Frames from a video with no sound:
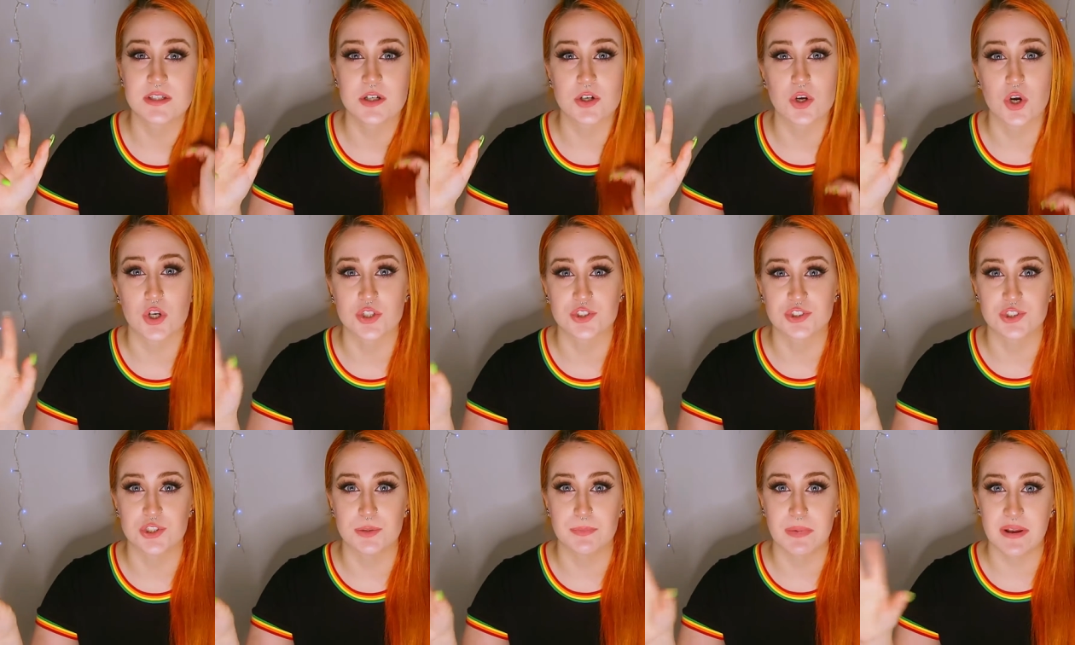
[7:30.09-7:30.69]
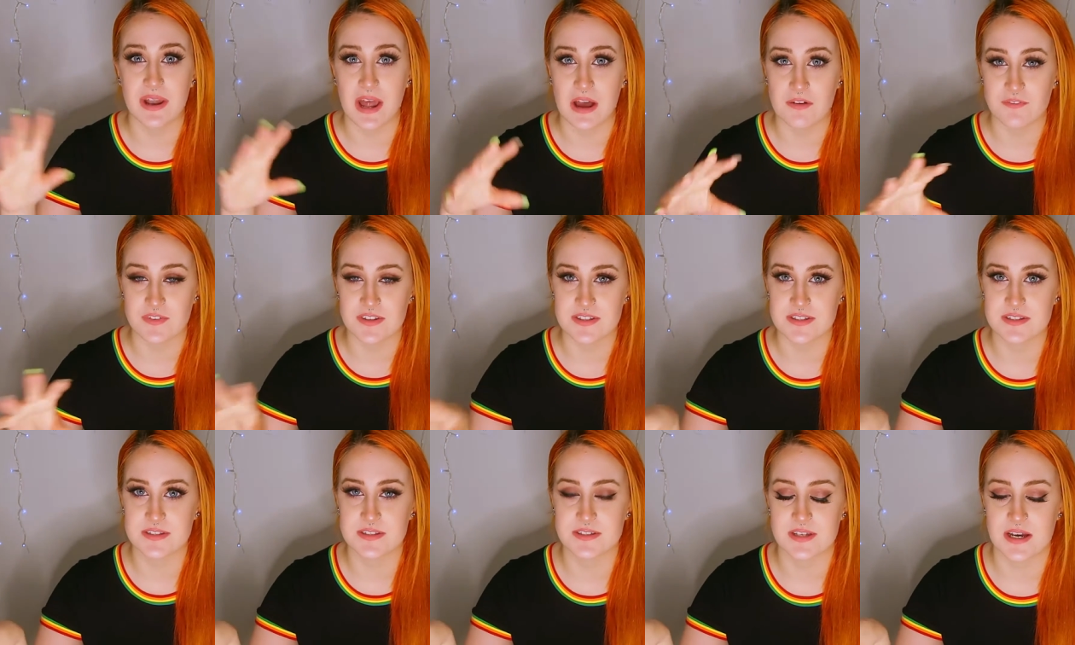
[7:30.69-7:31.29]
costume and
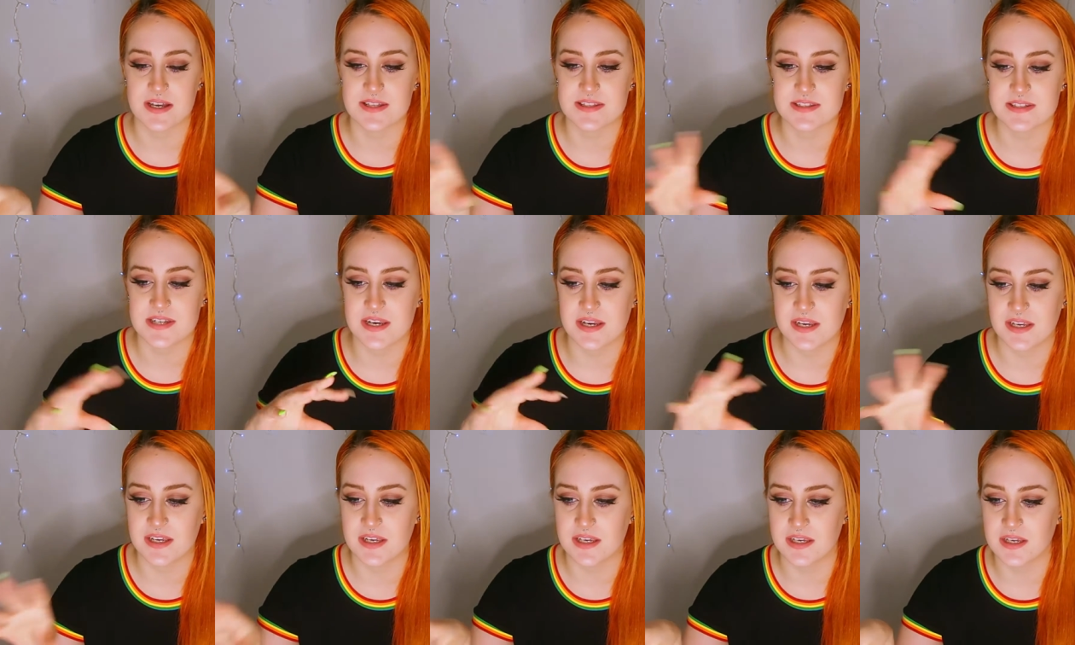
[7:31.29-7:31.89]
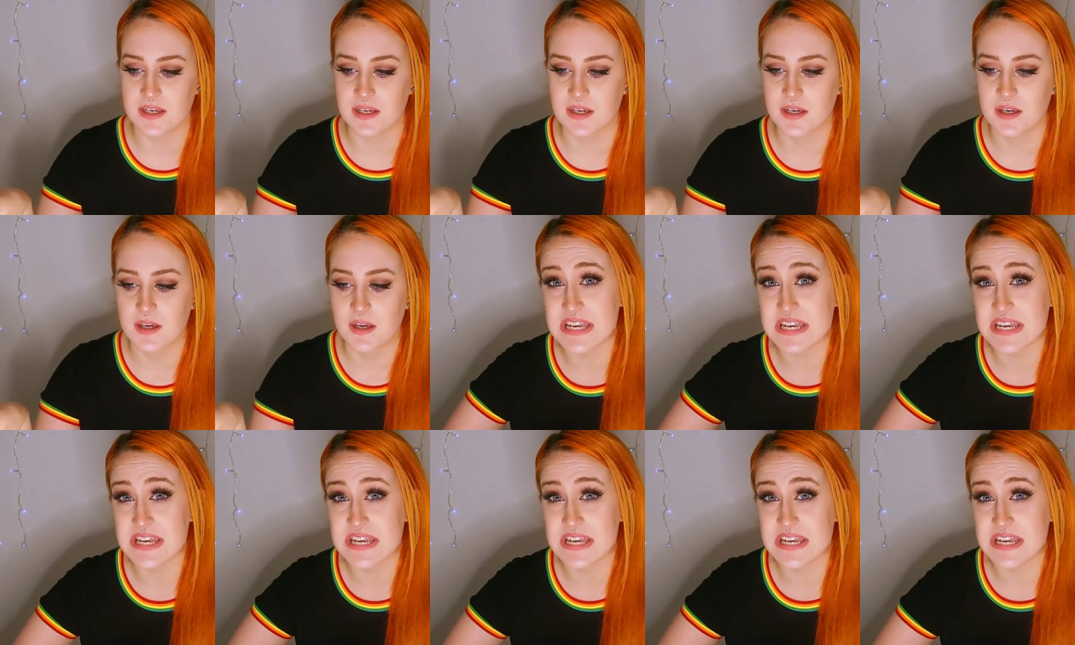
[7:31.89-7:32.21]
outfits designs taking